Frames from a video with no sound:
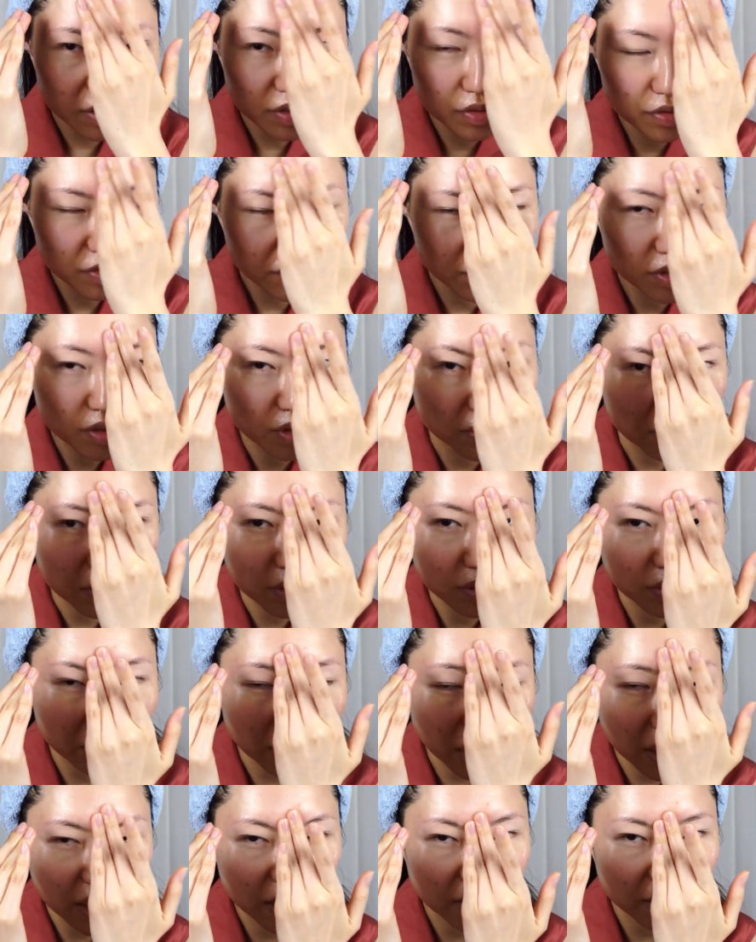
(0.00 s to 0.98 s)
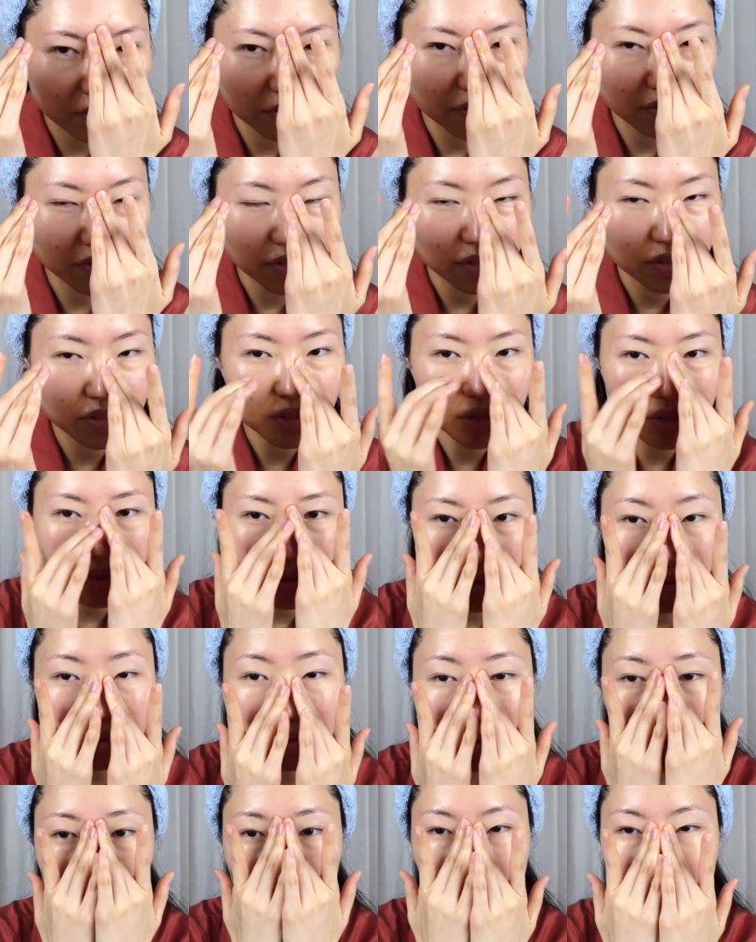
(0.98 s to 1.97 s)
if you have
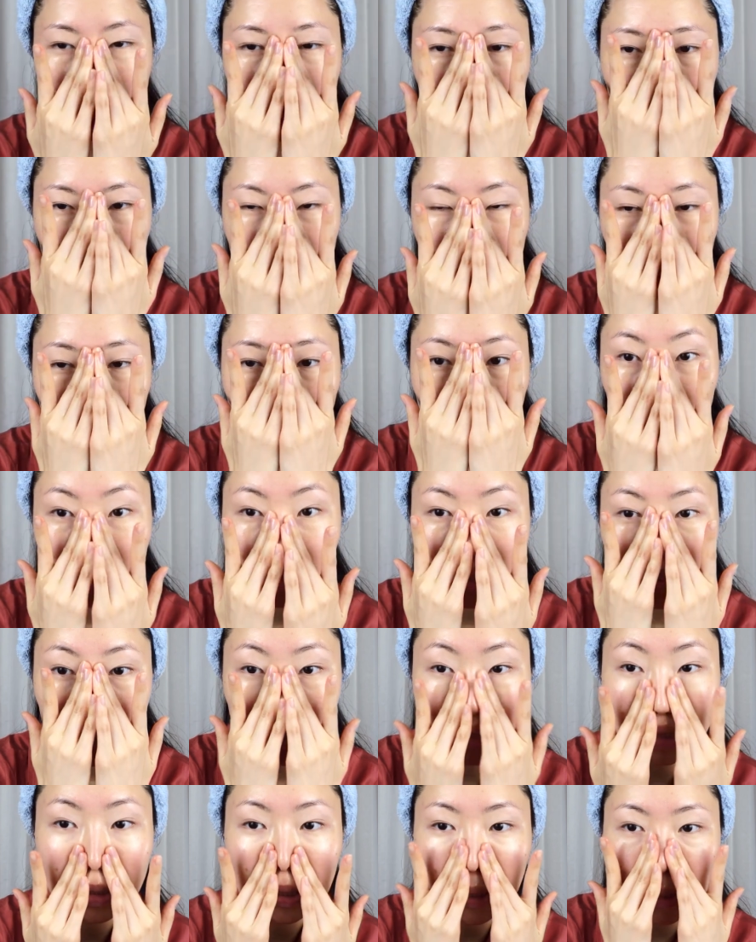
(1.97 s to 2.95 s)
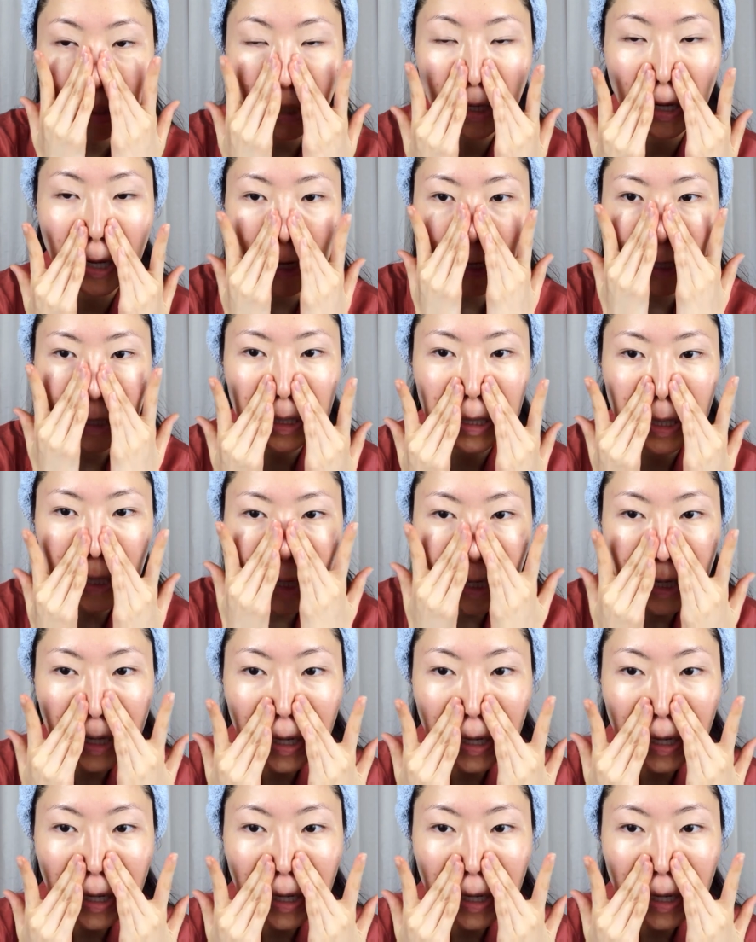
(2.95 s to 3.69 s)
also tried this method and